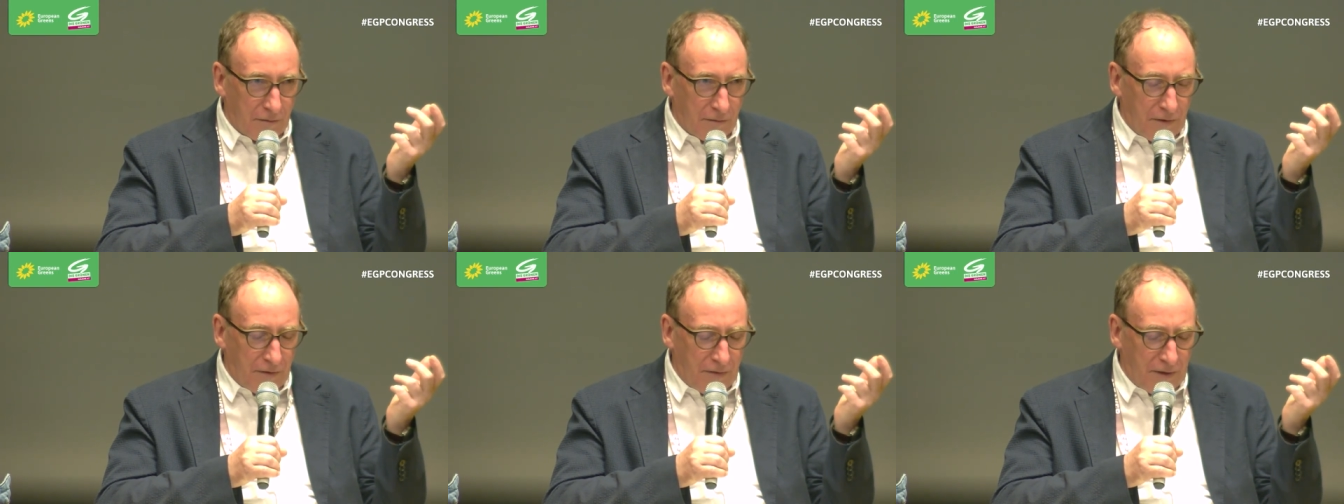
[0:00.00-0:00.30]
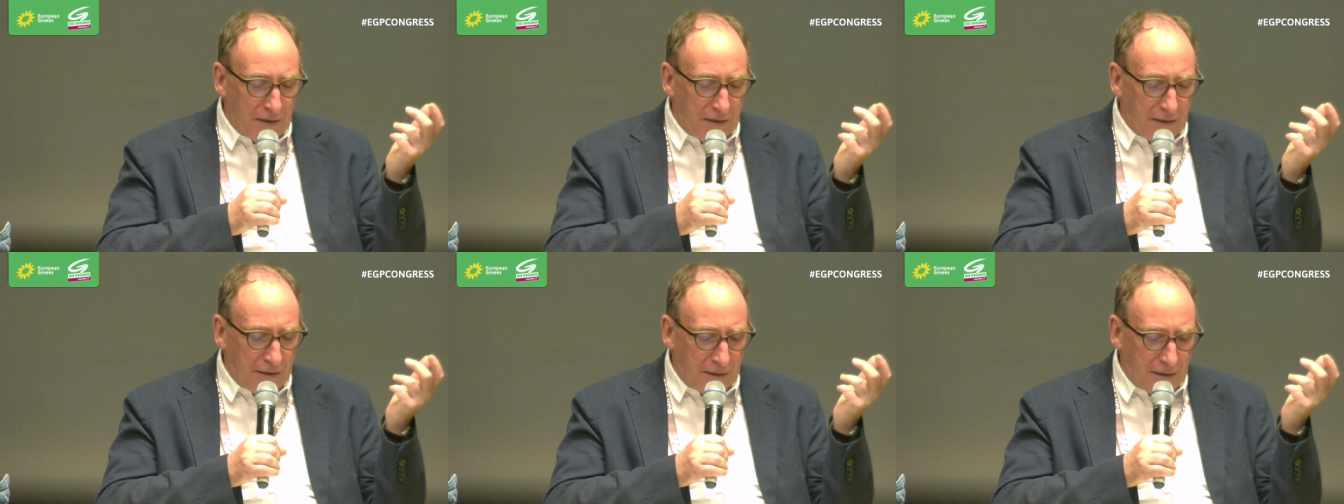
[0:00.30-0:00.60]
we
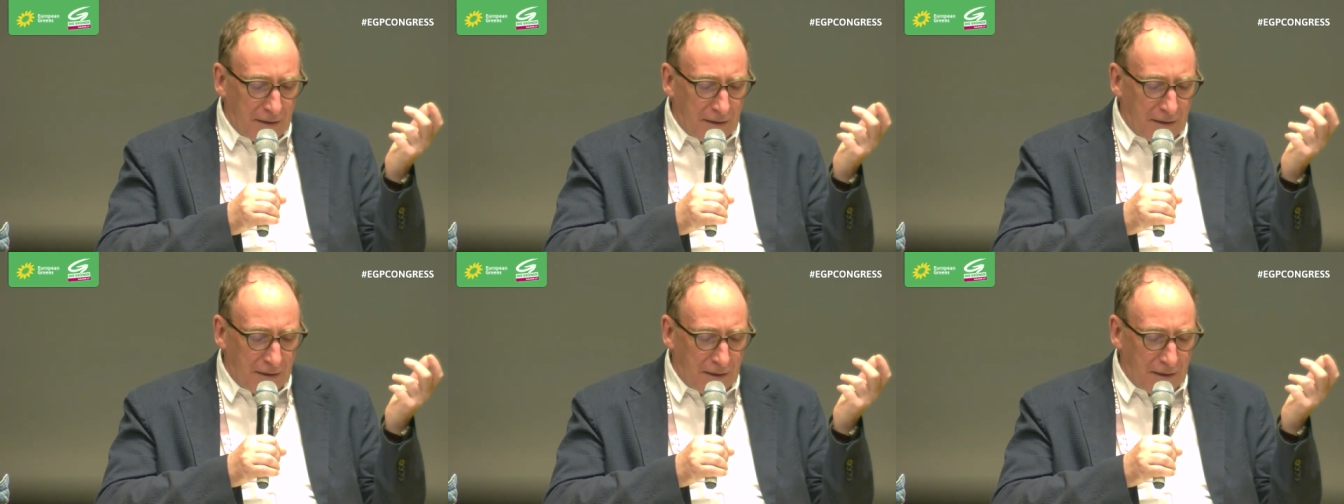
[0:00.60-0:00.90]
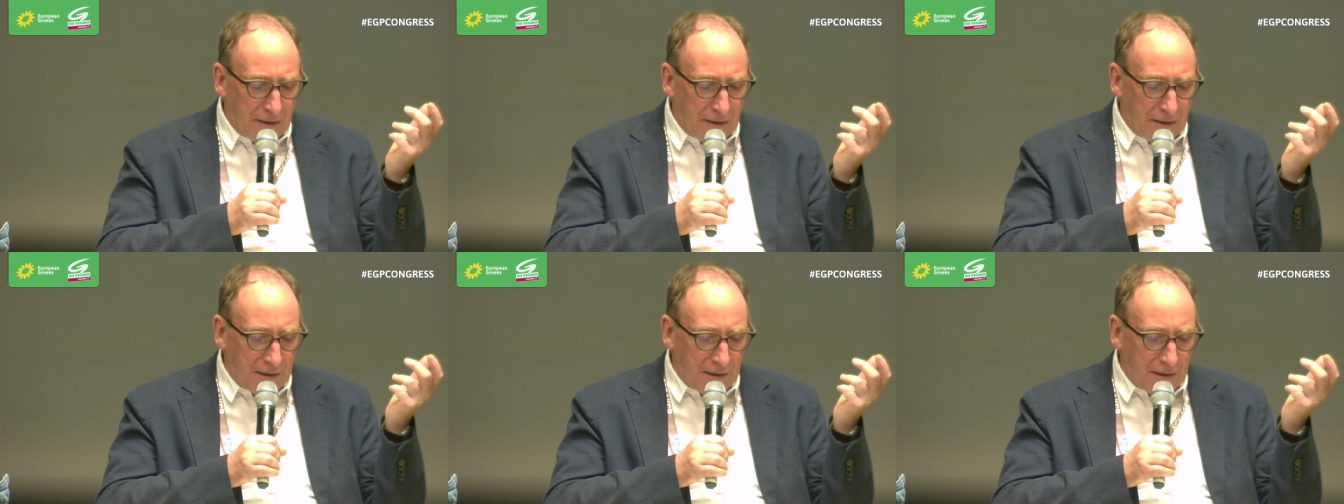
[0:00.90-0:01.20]
will
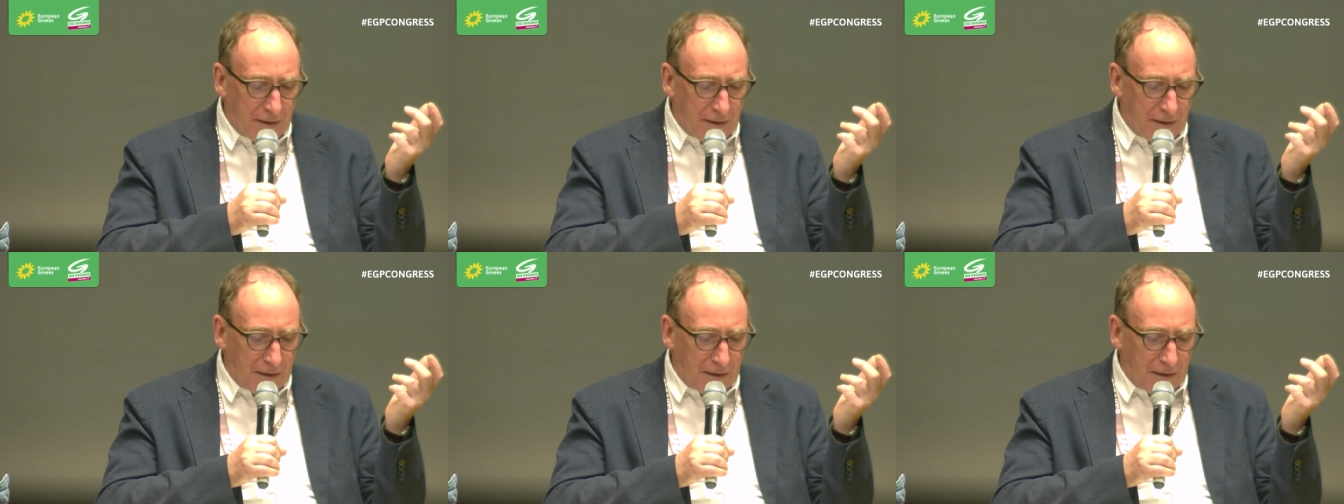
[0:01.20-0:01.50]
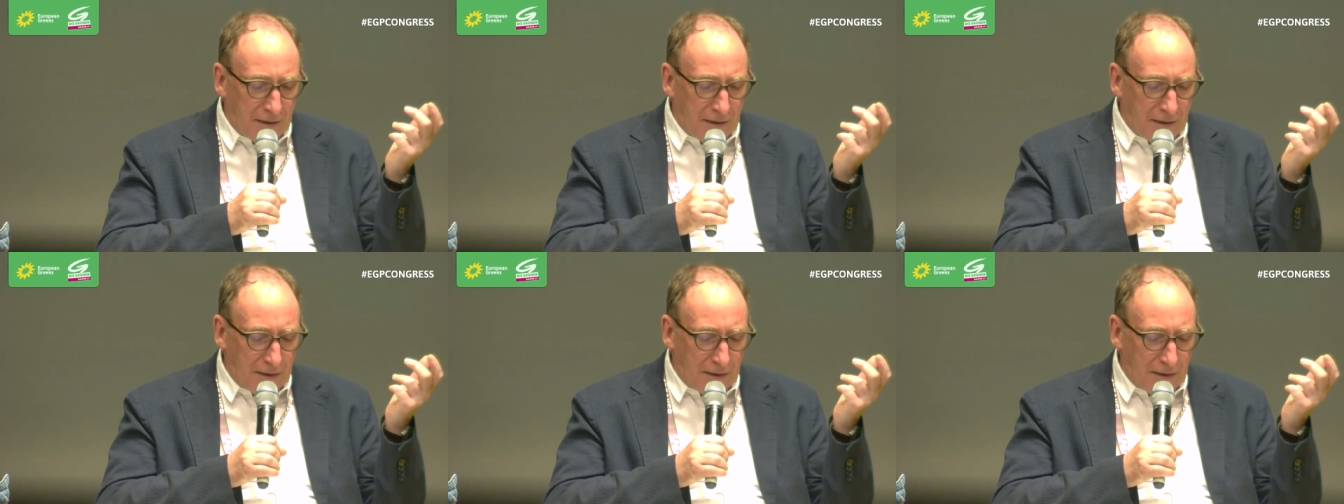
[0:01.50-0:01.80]
need
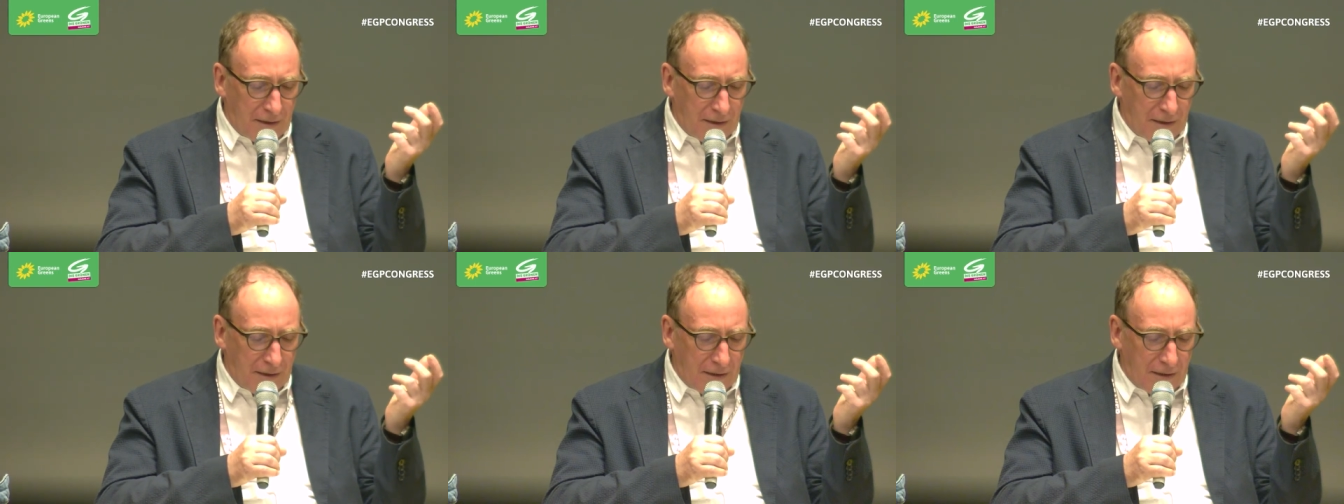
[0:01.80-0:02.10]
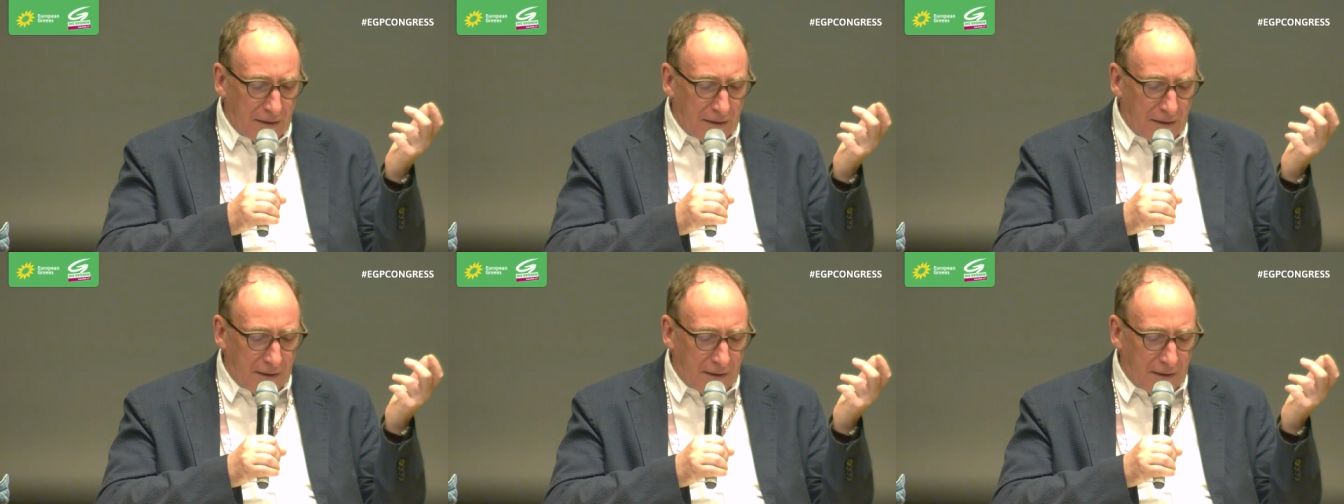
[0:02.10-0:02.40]
about
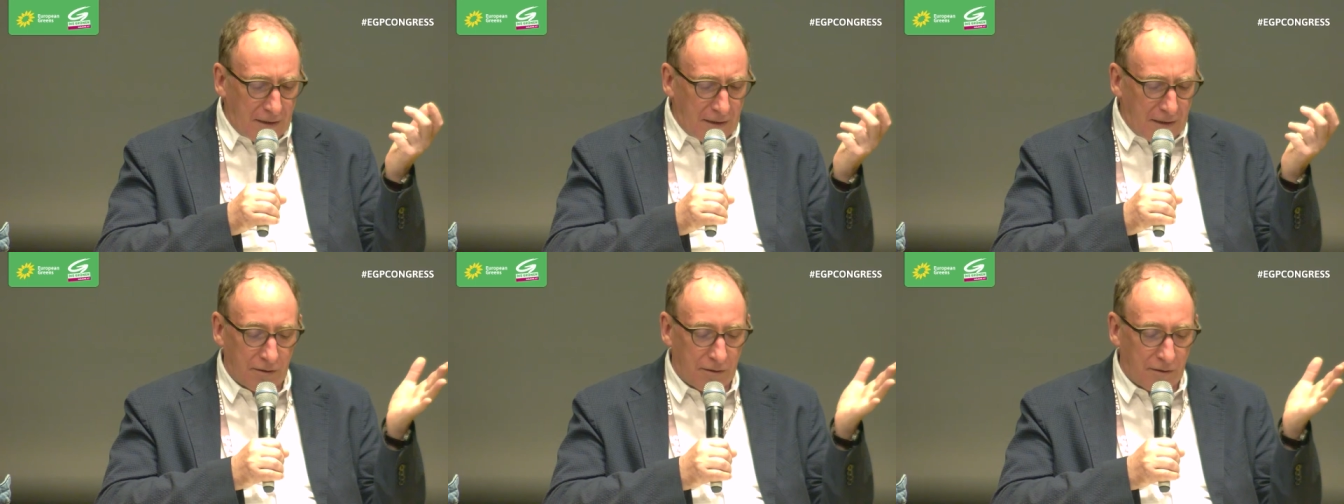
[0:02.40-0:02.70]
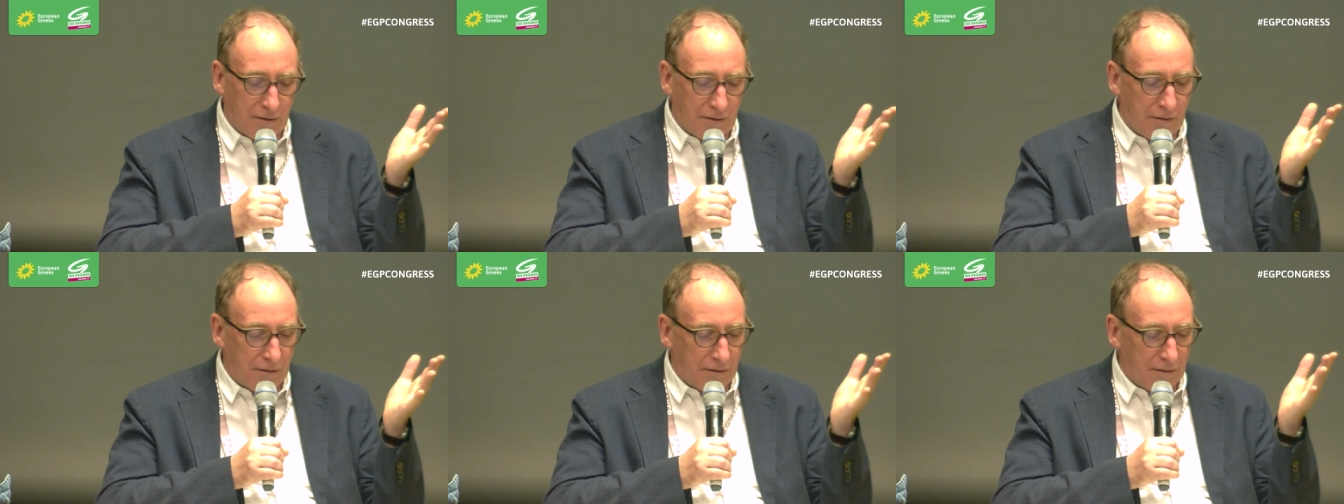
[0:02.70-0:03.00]

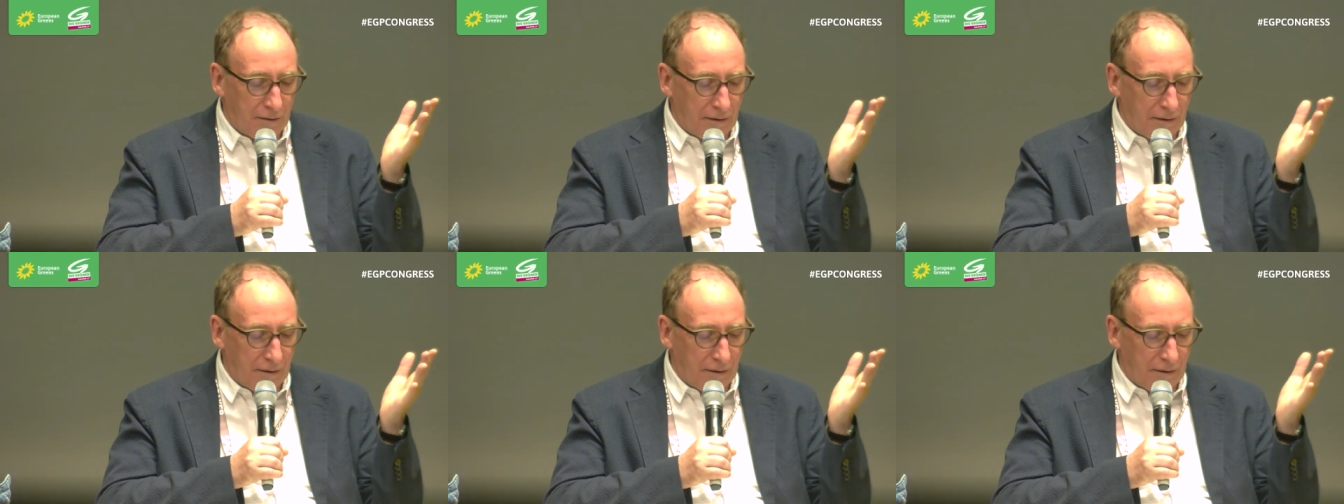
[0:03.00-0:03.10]
80,000